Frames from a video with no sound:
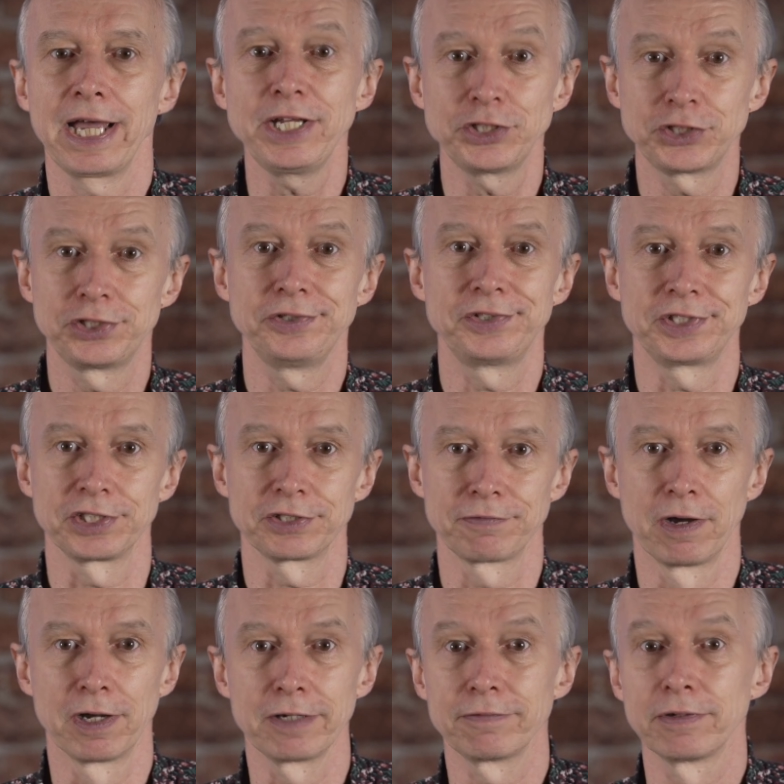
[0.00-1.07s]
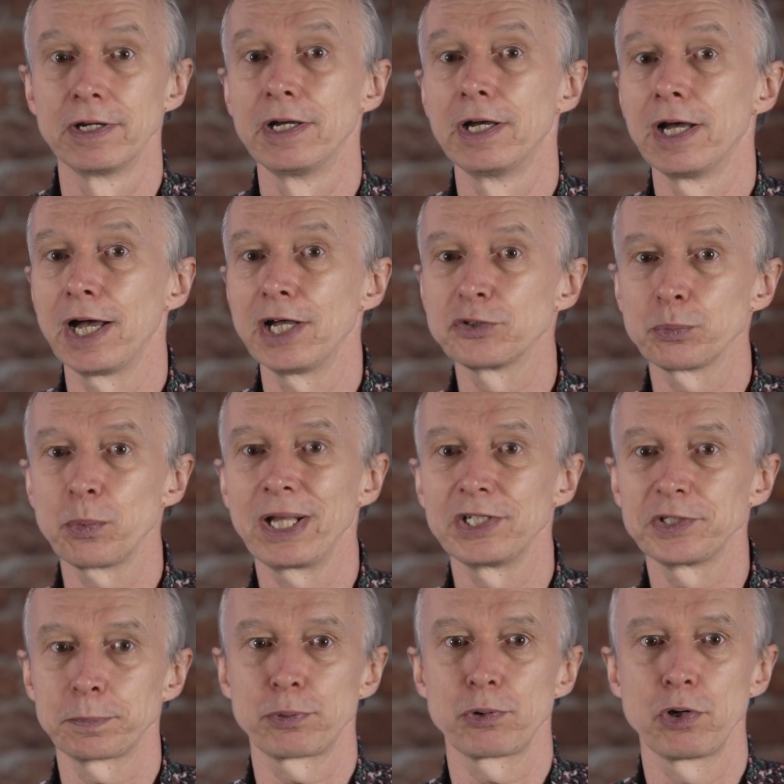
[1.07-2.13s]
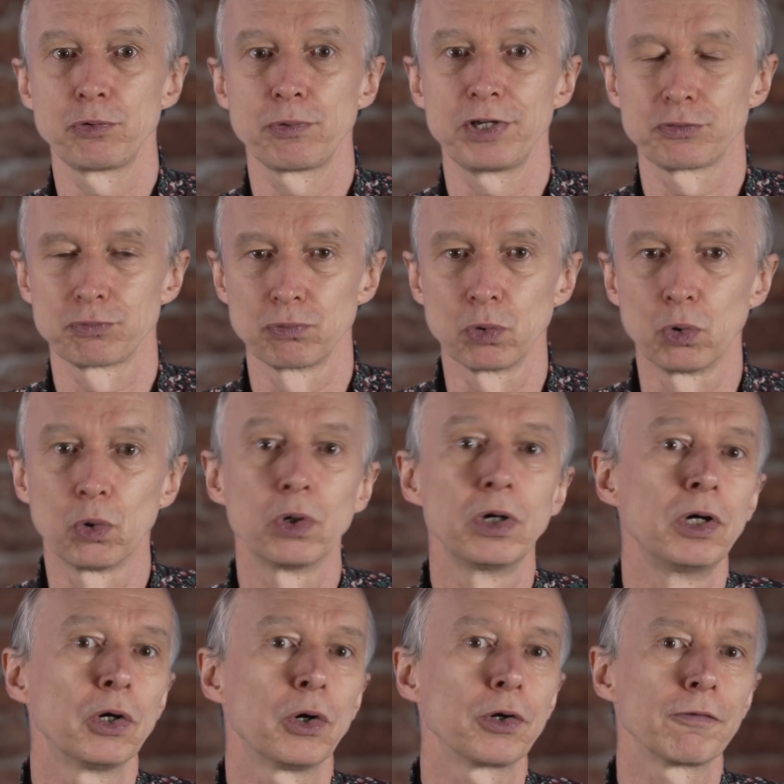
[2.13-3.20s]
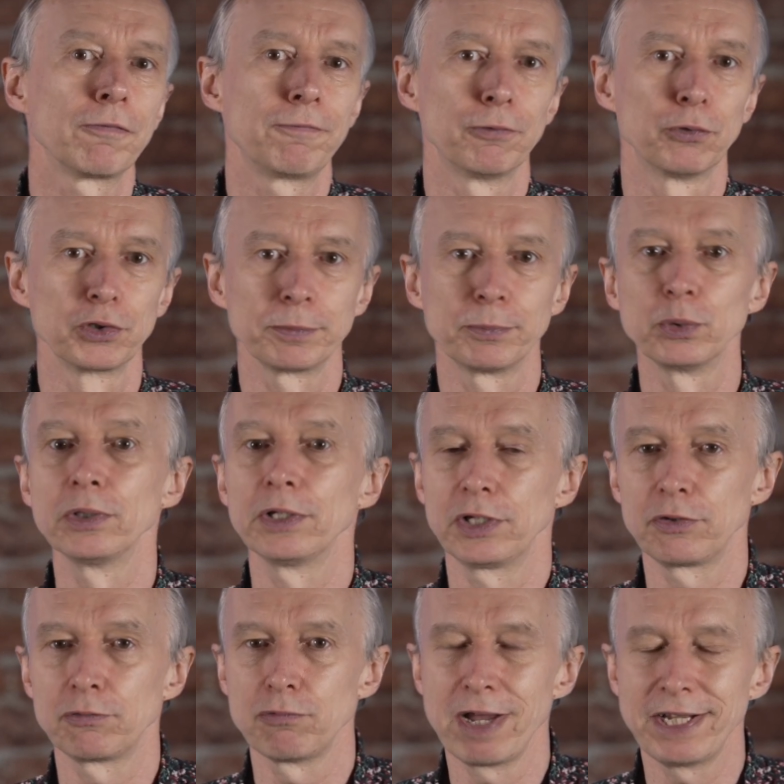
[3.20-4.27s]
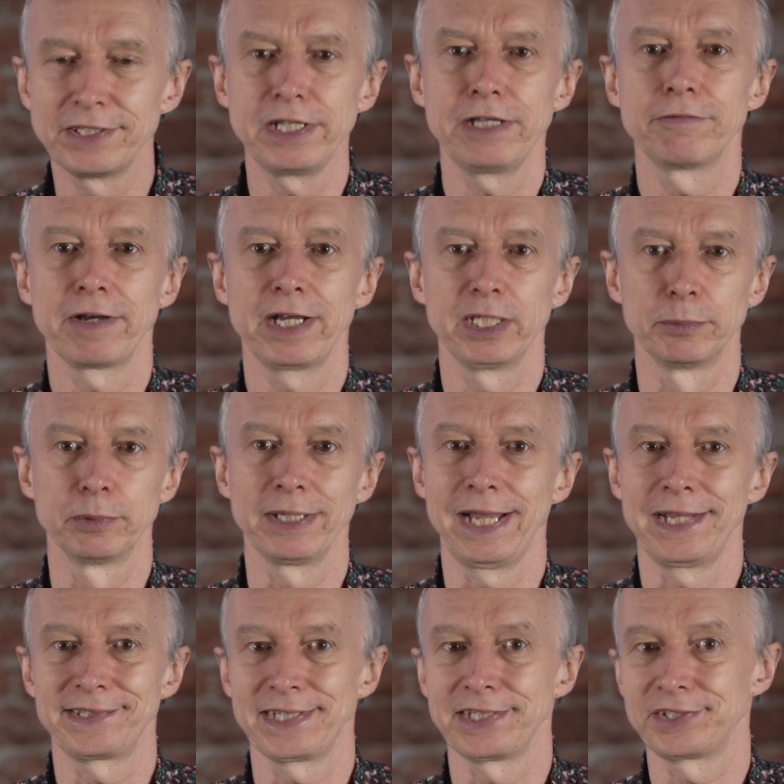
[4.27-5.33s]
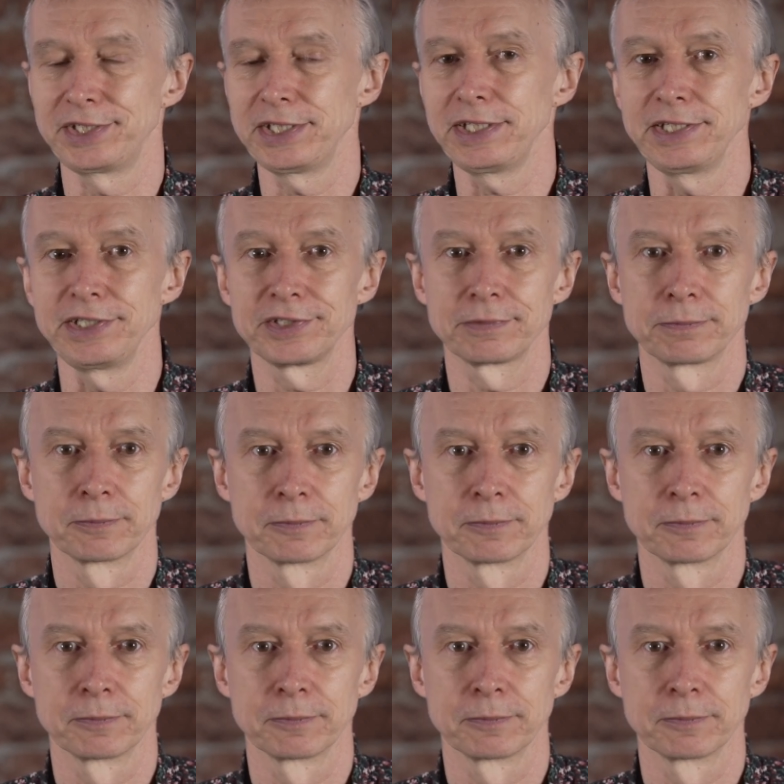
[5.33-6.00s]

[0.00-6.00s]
H.265 as well as ProRes RAW on affordable and readily available SSDs.